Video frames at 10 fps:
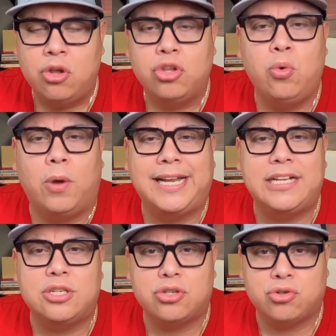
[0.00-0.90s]
You wanna
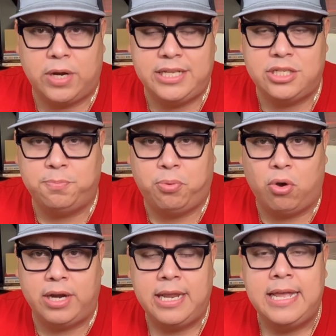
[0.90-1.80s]
get straight to the
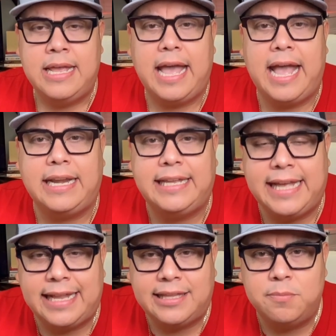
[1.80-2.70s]
point and
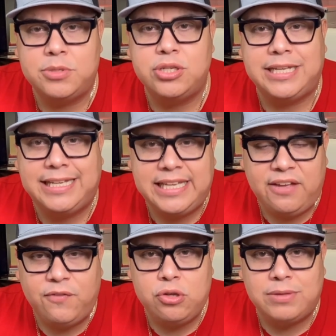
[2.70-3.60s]
get them to
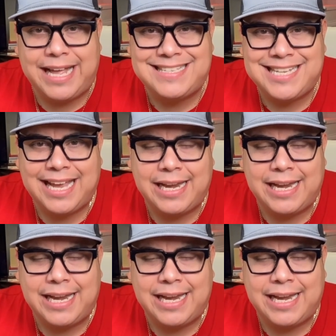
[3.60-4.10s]
give you that ten